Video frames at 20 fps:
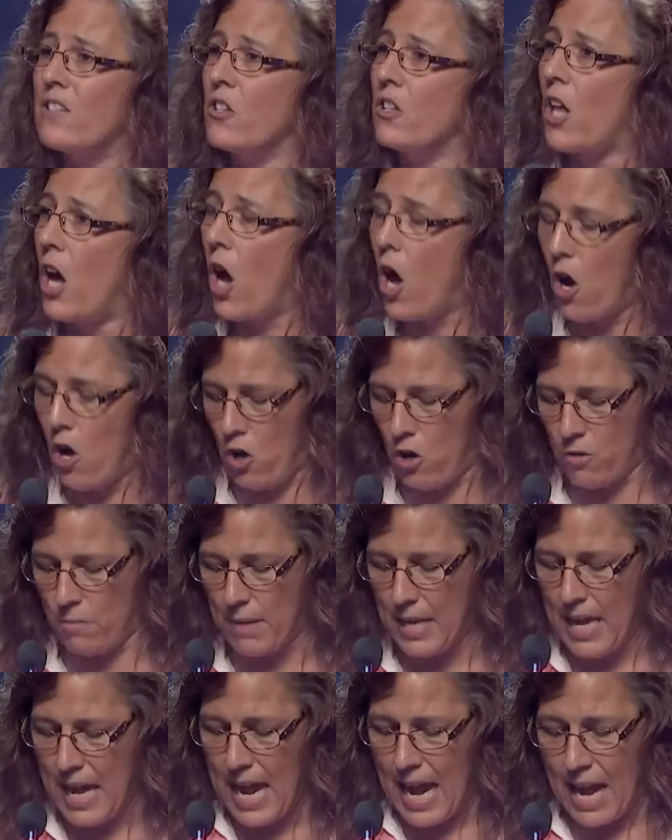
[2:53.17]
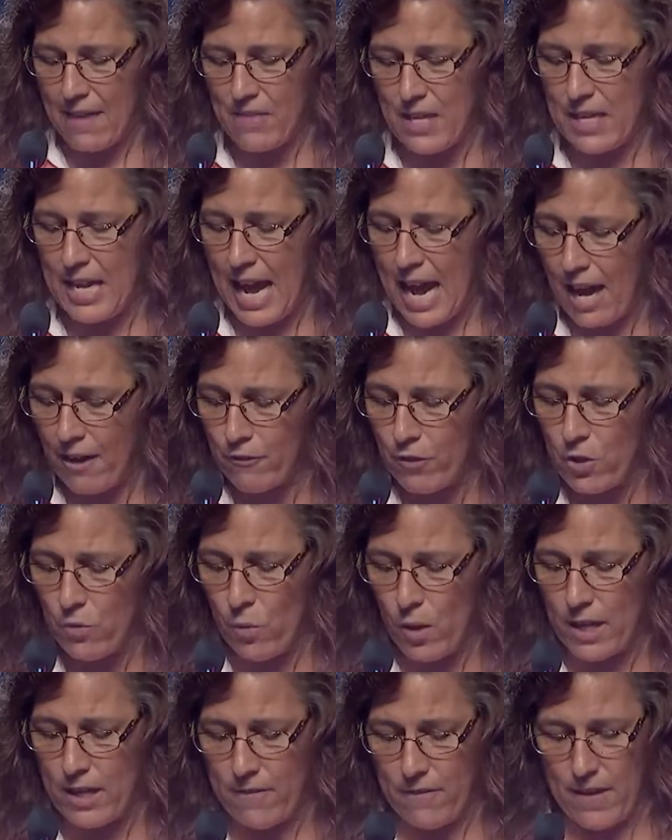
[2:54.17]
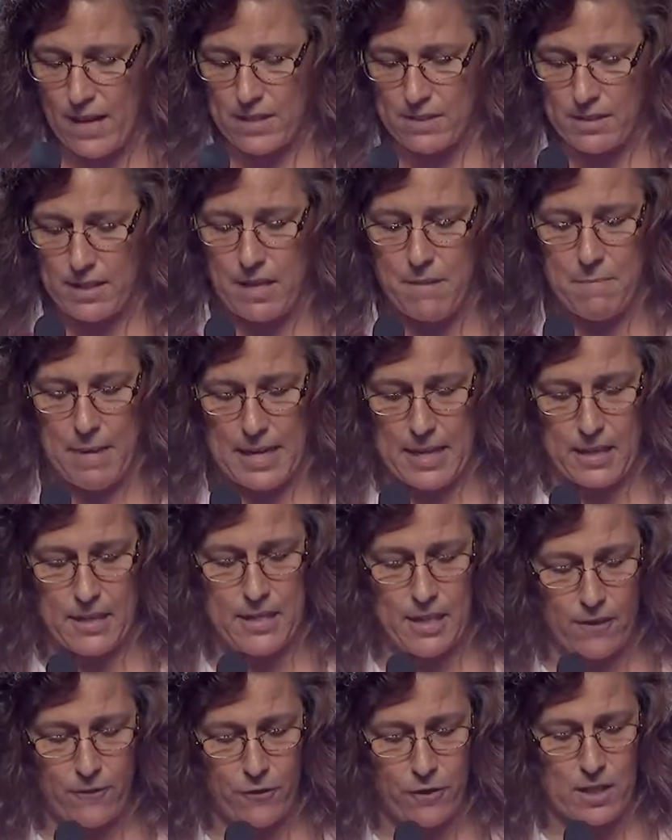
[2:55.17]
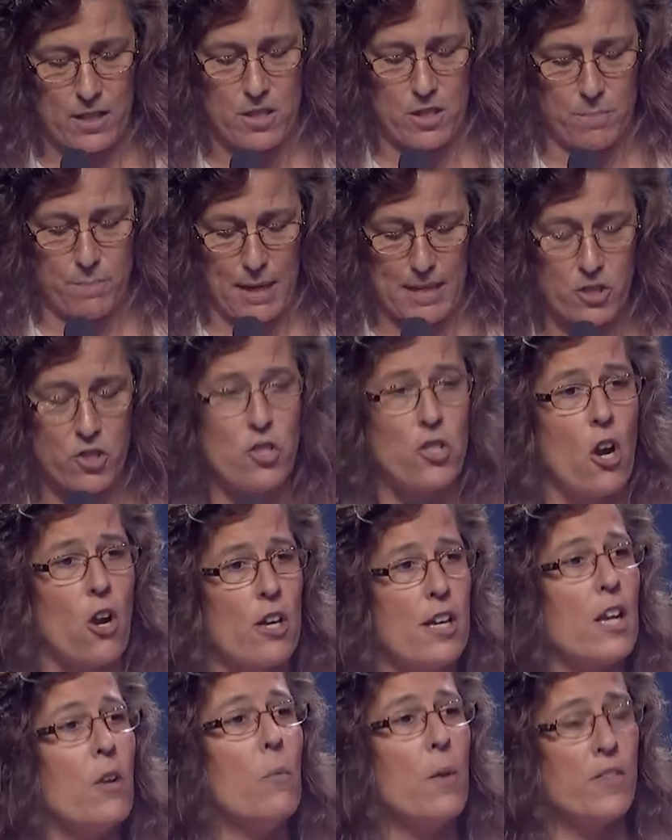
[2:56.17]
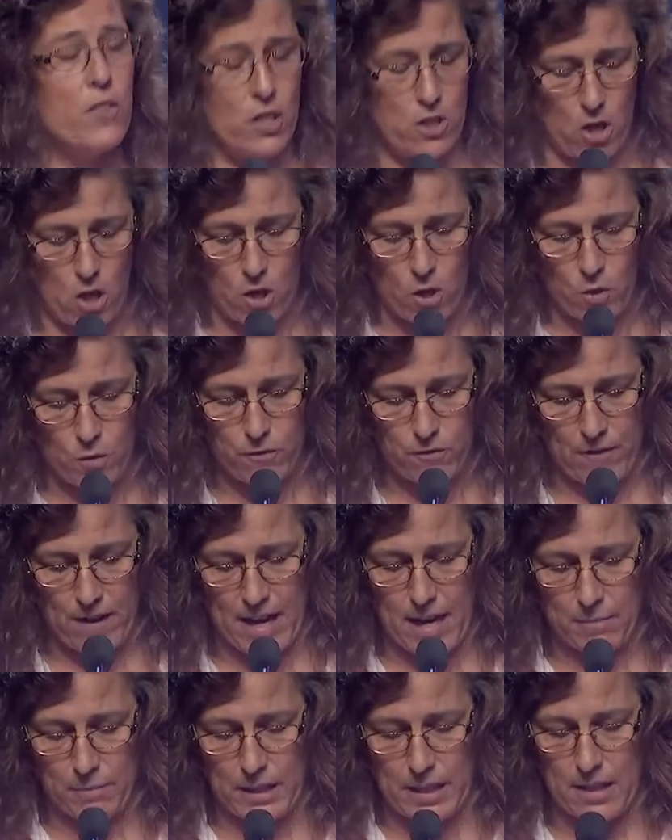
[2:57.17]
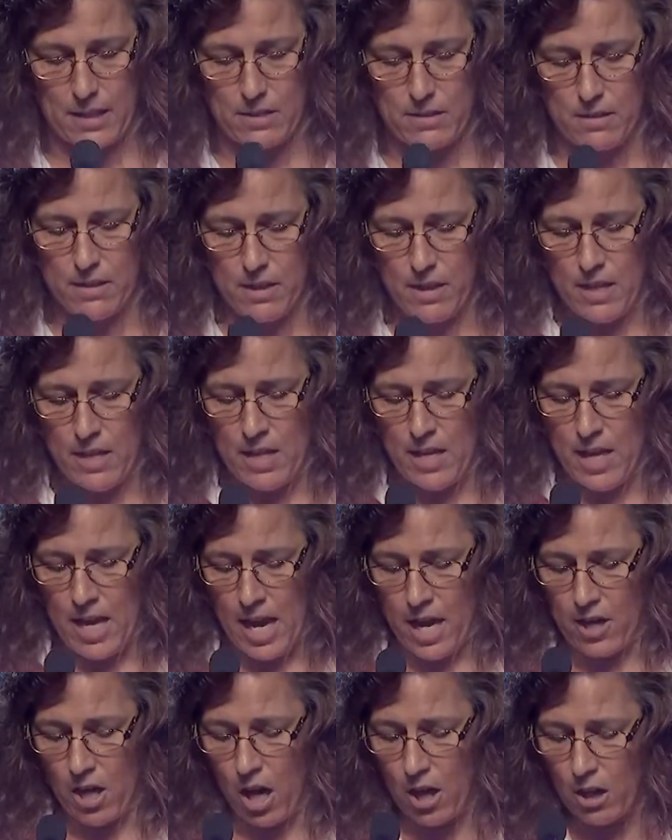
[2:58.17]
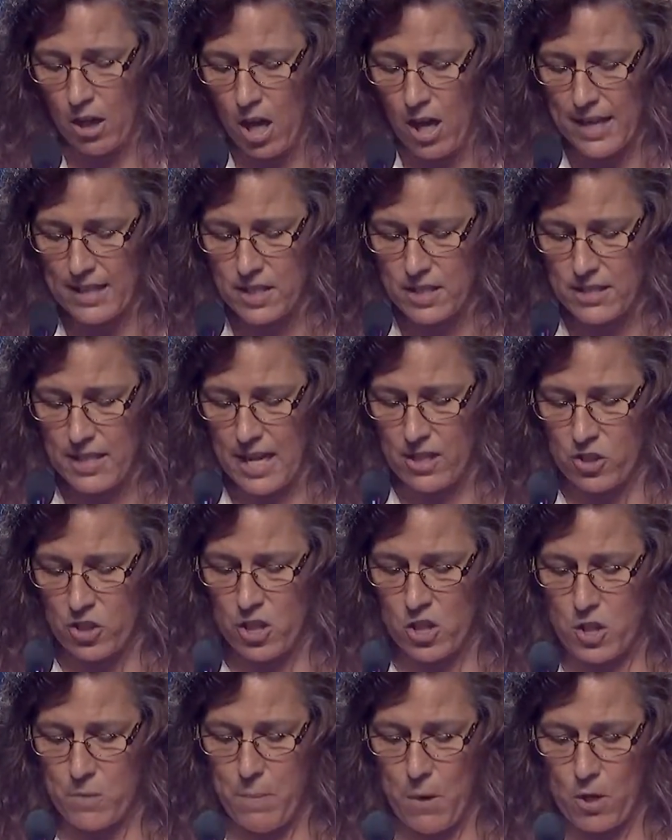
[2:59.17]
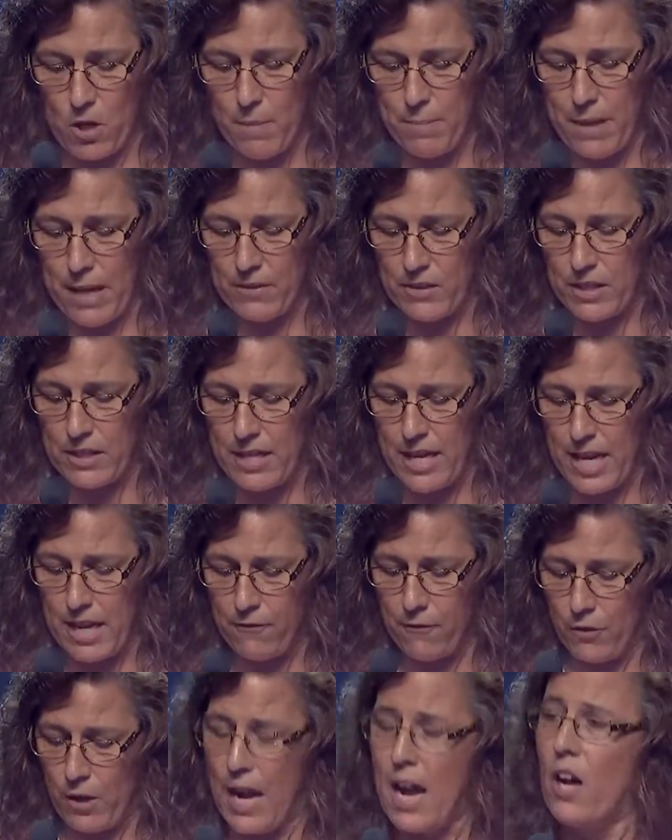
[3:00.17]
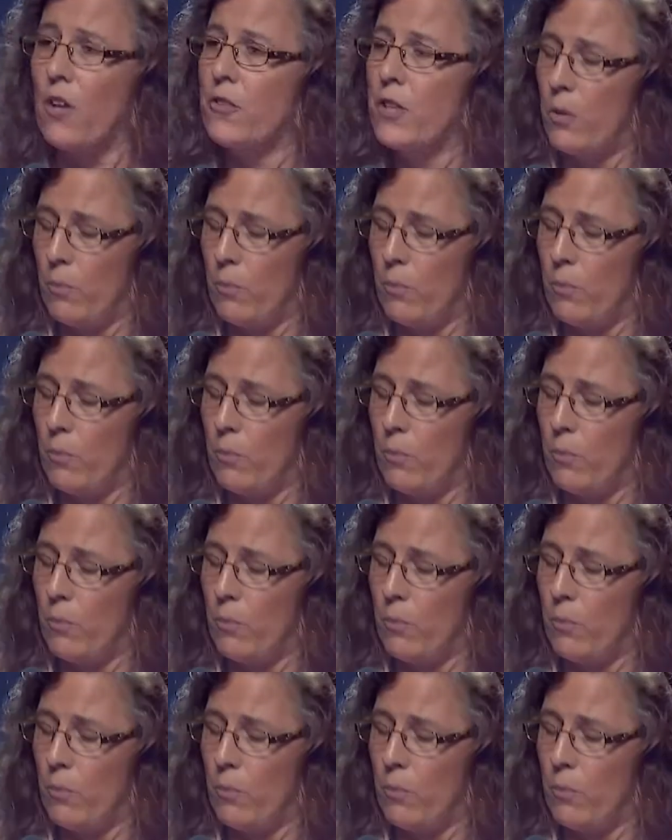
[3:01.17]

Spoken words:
in the home and that every one of us can make a difference by starting within our own families. And our last session spoke about the need for healthy